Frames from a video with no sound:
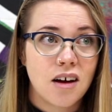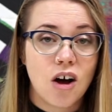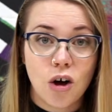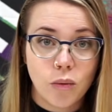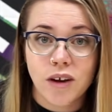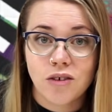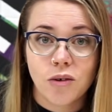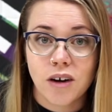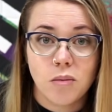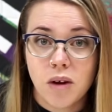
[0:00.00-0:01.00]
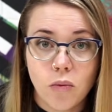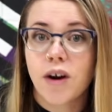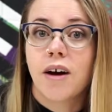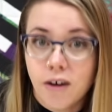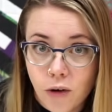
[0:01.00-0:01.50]
always going to be
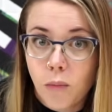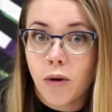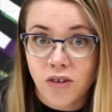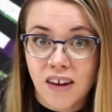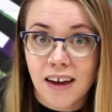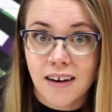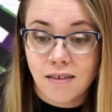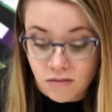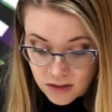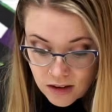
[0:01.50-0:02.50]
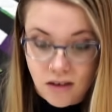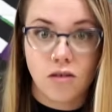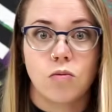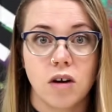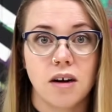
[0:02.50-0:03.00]
100% this
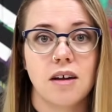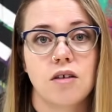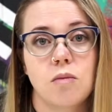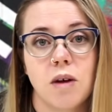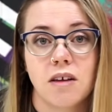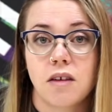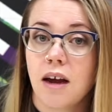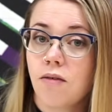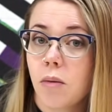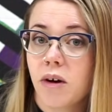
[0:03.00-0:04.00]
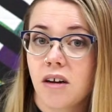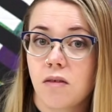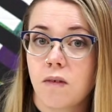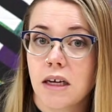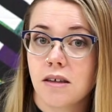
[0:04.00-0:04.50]
is what it is, because everybody's
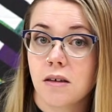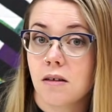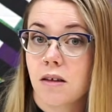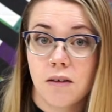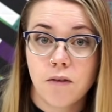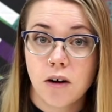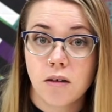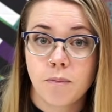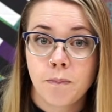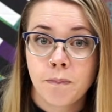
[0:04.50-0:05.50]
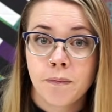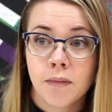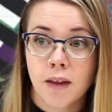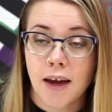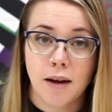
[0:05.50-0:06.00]
face is different.
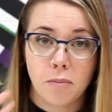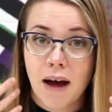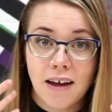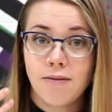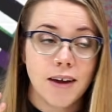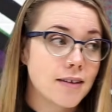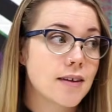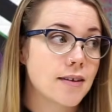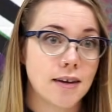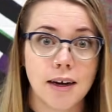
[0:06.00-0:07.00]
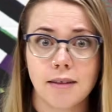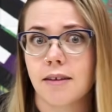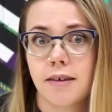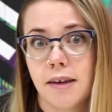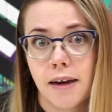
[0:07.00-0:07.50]
Like my face is not
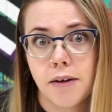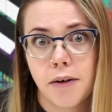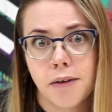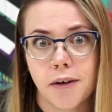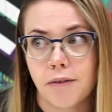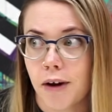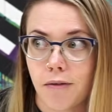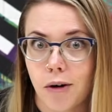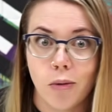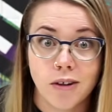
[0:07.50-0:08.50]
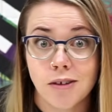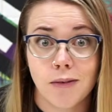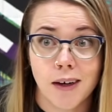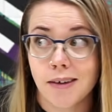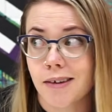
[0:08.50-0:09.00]
the standard of everyone's
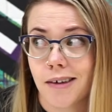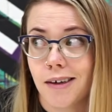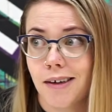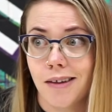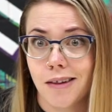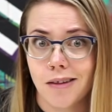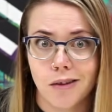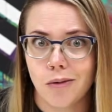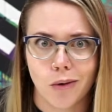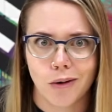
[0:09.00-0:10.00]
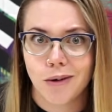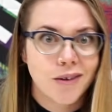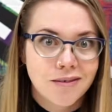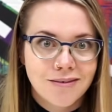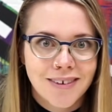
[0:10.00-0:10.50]
face in the world,
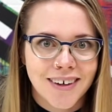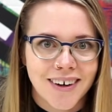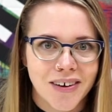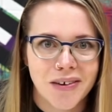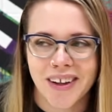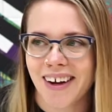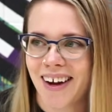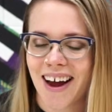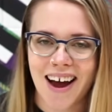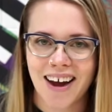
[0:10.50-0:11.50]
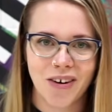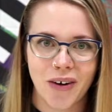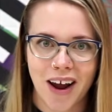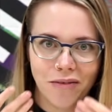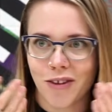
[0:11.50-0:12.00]
like I don't
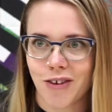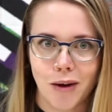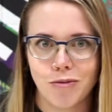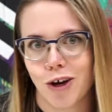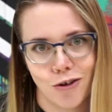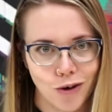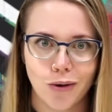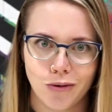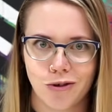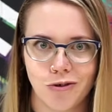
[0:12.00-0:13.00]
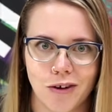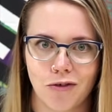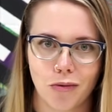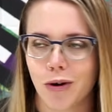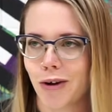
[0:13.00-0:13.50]
have the same size nose as
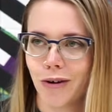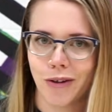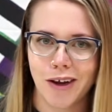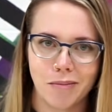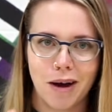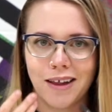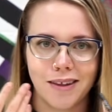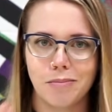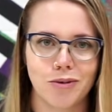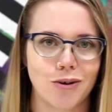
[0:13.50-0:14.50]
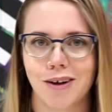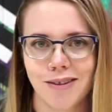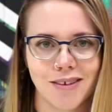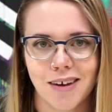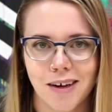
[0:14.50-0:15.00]
everyone, or like my lips are not
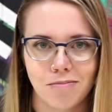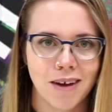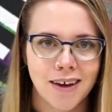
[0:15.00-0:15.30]
the same